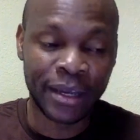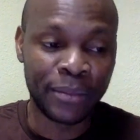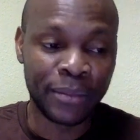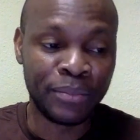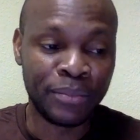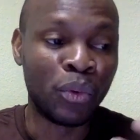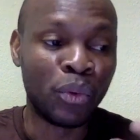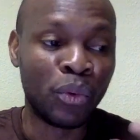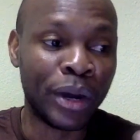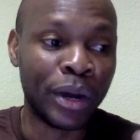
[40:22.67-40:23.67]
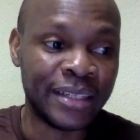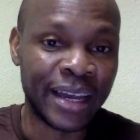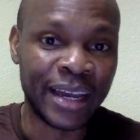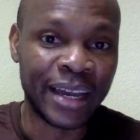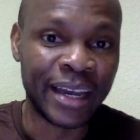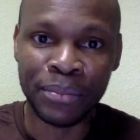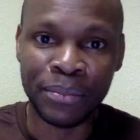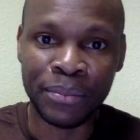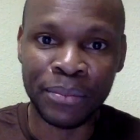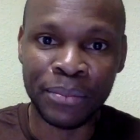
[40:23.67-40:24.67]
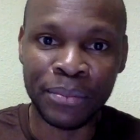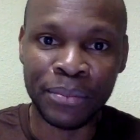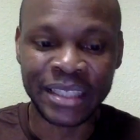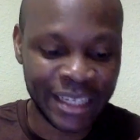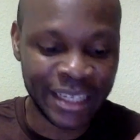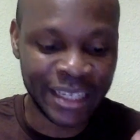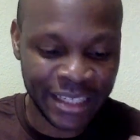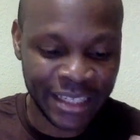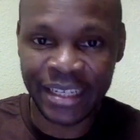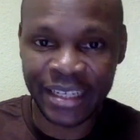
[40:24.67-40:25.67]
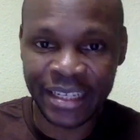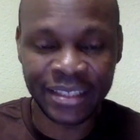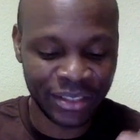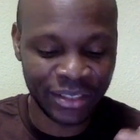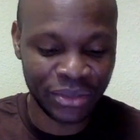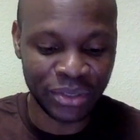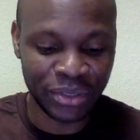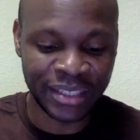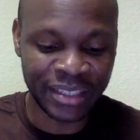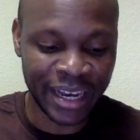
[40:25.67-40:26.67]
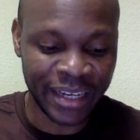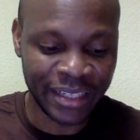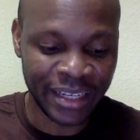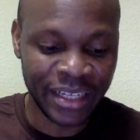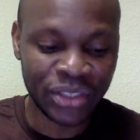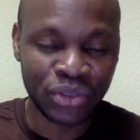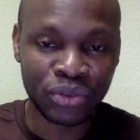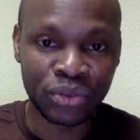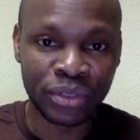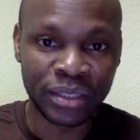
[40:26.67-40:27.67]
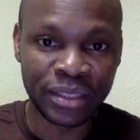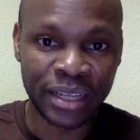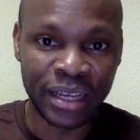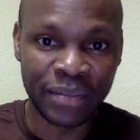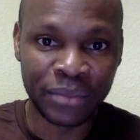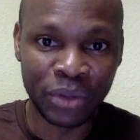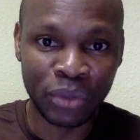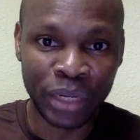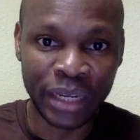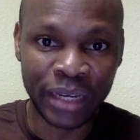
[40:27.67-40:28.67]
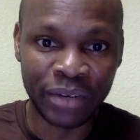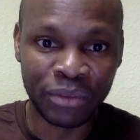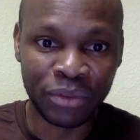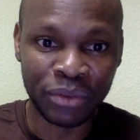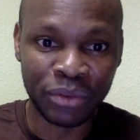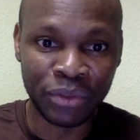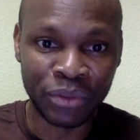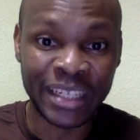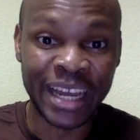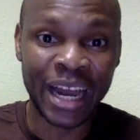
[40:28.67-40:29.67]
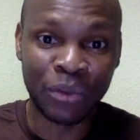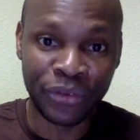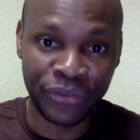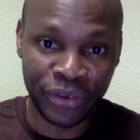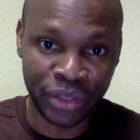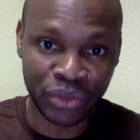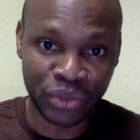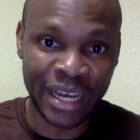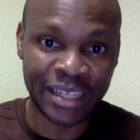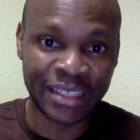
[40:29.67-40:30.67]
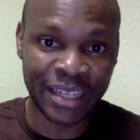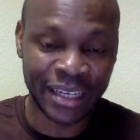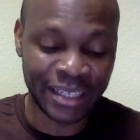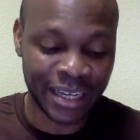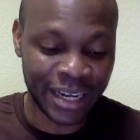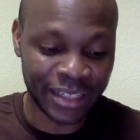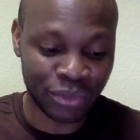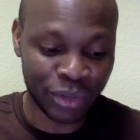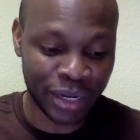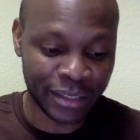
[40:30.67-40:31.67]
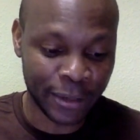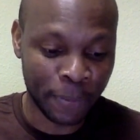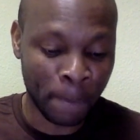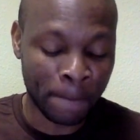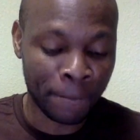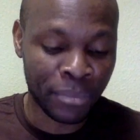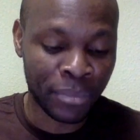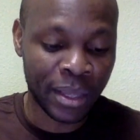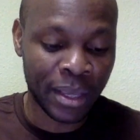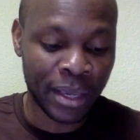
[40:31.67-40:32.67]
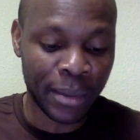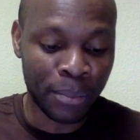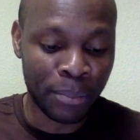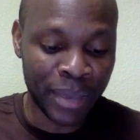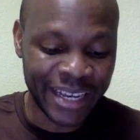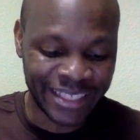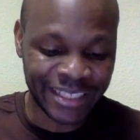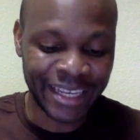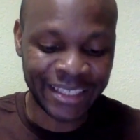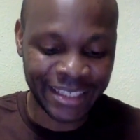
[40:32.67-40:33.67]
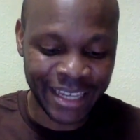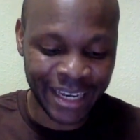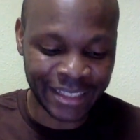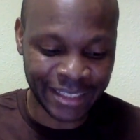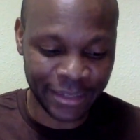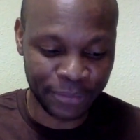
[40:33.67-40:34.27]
People went there and made some changes to the site. So then we will now refer to that site as what? Mixed site.